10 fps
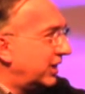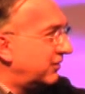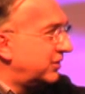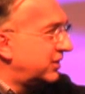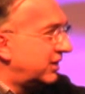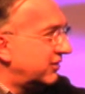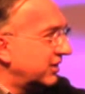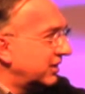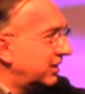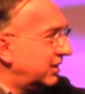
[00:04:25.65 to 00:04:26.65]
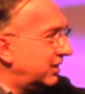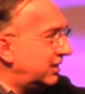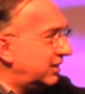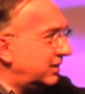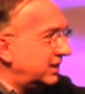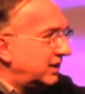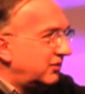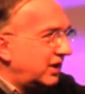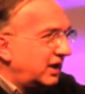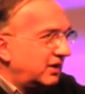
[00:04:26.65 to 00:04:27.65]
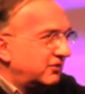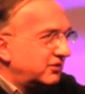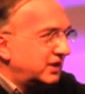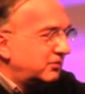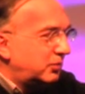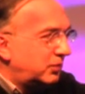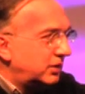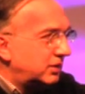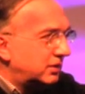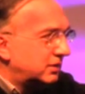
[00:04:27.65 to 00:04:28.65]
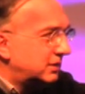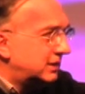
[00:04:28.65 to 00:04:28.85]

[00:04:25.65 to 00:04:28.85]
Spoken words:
advertising. Never has, never will.